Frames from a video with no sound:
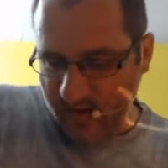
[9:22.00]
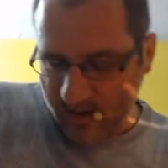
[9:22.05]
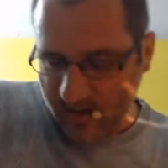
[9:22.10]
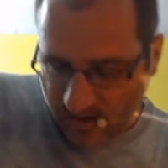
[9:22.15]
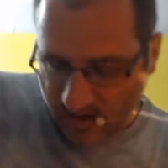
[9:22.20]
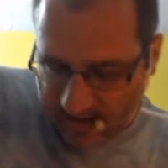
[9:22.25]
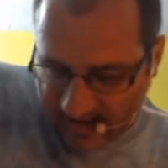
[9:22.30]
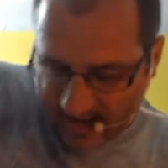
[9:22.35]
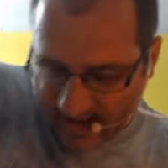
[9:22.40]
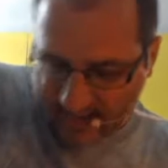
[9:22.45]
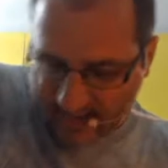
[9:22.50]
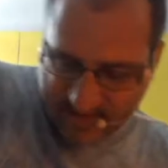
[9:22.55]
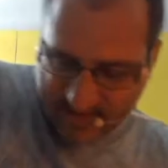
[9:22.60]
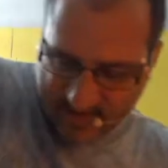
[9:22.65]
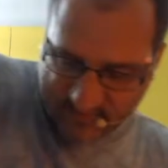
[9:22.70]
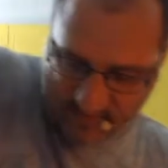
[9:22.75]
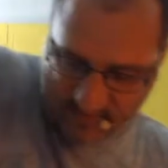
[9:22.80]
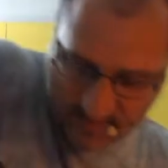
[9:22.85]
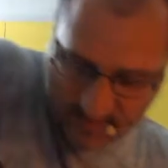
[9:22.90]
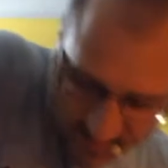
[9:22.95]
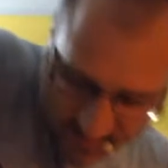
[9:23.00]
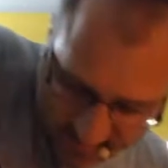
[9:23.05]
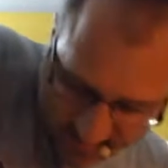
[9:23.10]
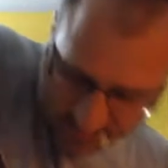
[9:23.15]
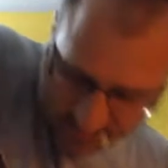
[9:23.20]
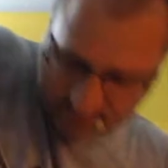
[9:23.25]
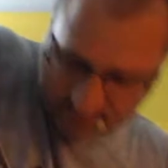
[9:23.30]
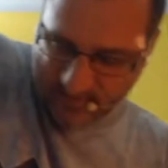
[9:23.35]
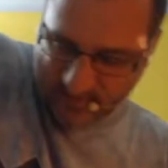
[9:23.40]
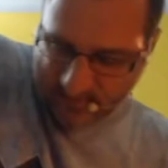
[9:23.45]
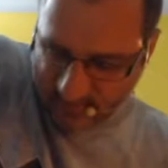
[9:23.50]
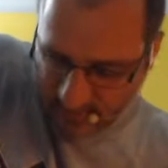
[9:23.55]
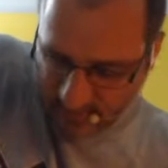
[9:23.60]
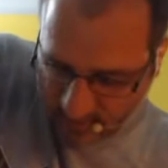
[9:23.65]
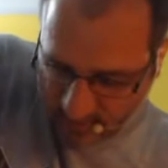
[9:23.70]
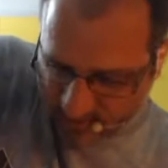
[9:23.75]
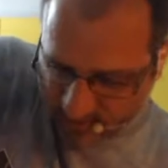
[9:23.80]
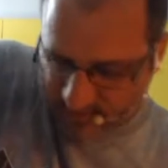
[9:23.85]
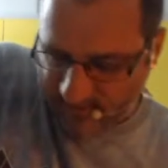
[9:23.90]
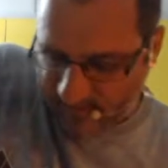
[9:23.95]
Okay, I think I've done enough of this.
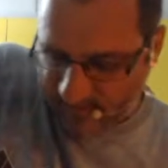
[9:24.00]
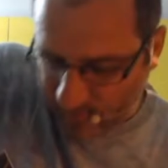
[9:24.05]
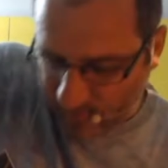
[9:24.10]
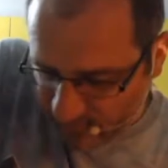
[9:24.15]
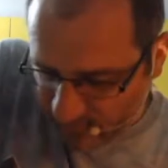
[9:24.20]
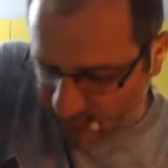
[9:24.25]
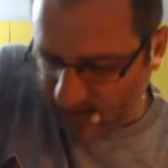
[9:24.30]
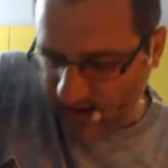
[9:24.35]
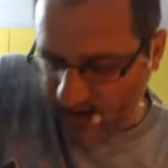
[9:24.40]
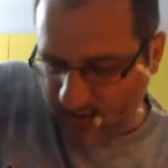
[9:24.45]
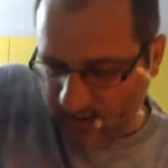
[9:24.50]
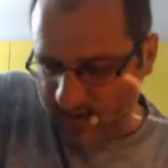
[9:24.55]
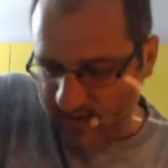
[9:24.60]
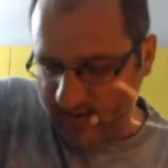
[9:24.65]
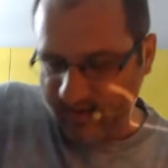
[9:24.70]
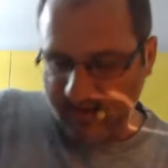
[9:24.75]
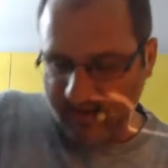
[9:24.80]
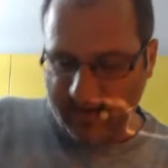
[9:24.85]
We're gonna add some more flour